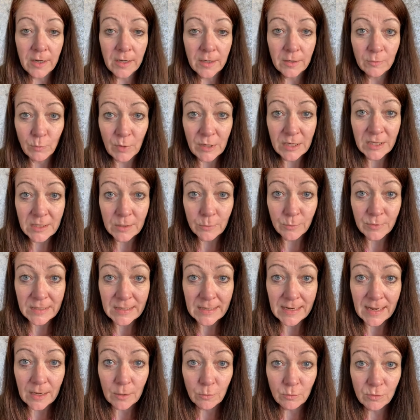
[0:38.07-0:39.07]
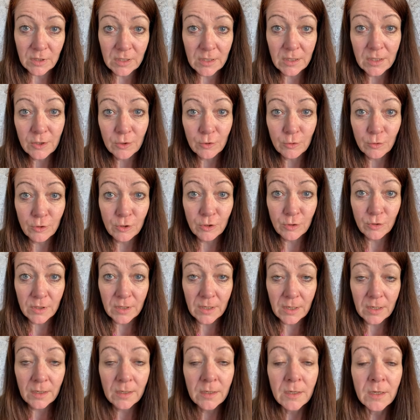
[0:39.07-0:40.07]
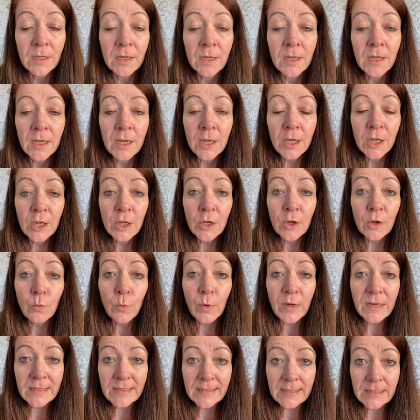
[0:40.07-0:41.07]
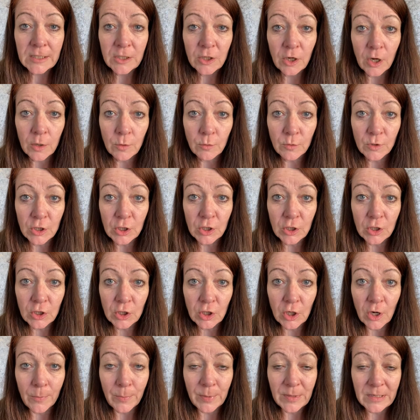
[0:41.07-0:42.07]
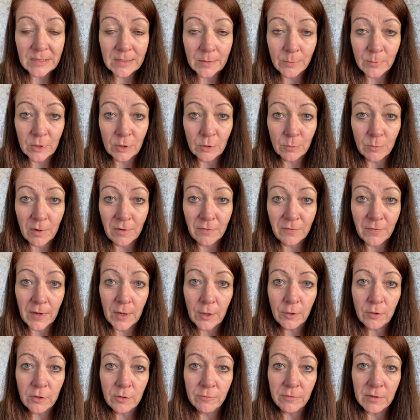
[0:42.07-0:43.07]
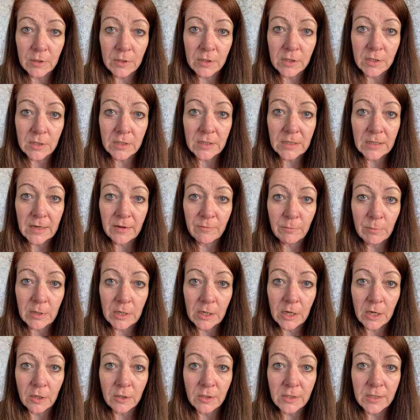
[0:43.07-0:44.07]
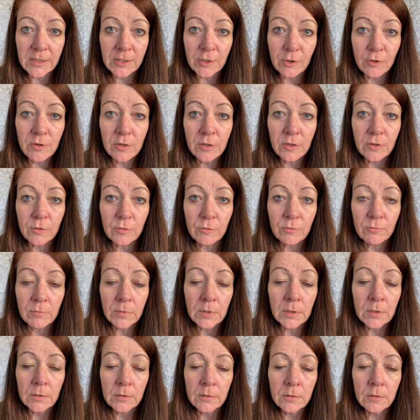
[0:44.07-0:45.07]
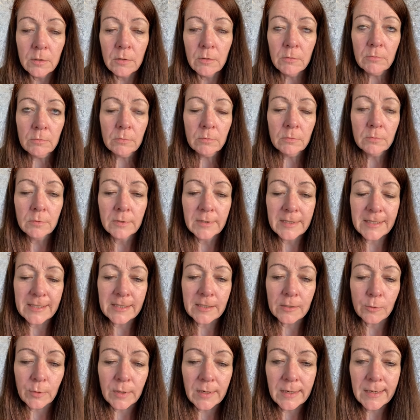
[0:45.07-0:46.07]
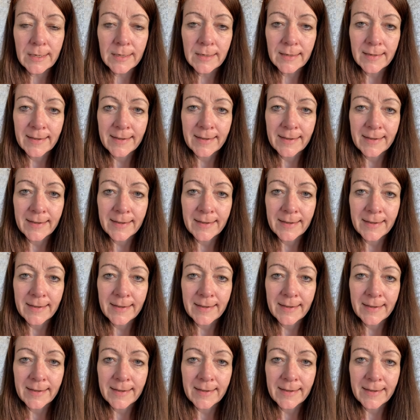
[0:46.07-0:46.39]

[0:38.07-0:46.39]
Wednesday was cloudy, so I couldn't do it then. Wednesday night, I was typing something on my phone, and I realised I didn't have my glasses on, and I thought, oh, that's quick.